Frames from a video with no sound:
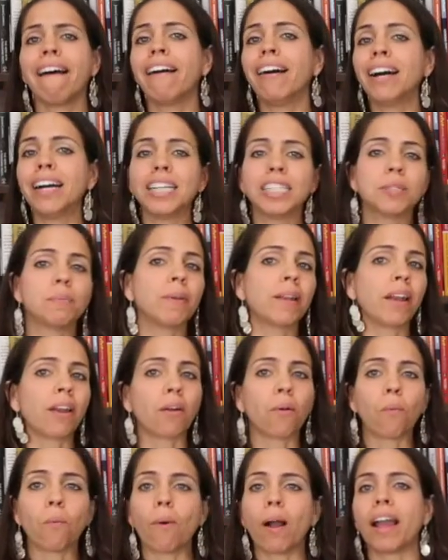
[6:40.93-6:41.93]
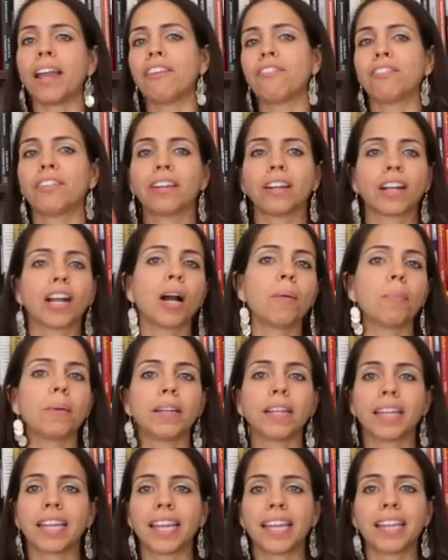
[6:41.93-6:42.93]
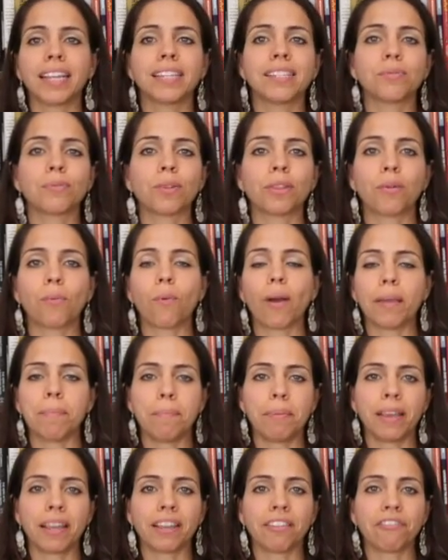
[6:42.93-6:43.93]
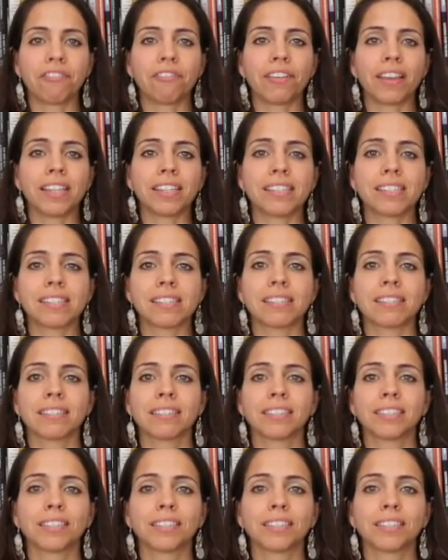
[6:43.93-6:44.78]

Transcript: a husband and a wife and a couple of kids with a white picket fence.